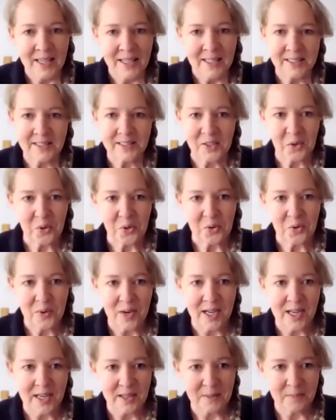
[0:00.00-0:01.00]
So
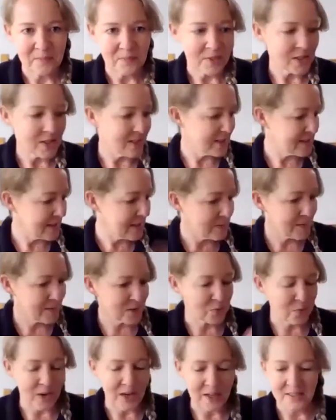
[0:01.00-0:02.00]
you can see I'm
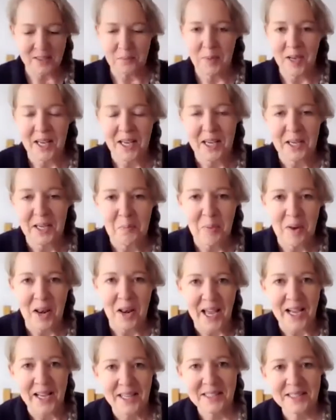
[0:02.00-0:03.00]
surrounded by
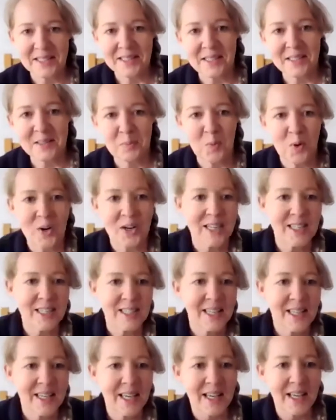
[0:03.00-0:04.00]
plants this
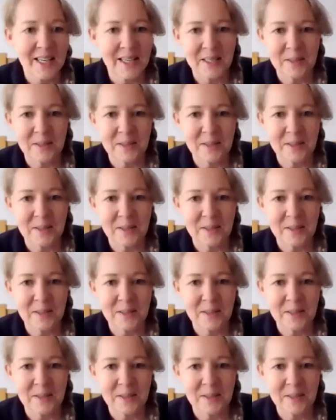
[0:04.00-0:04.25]
morning.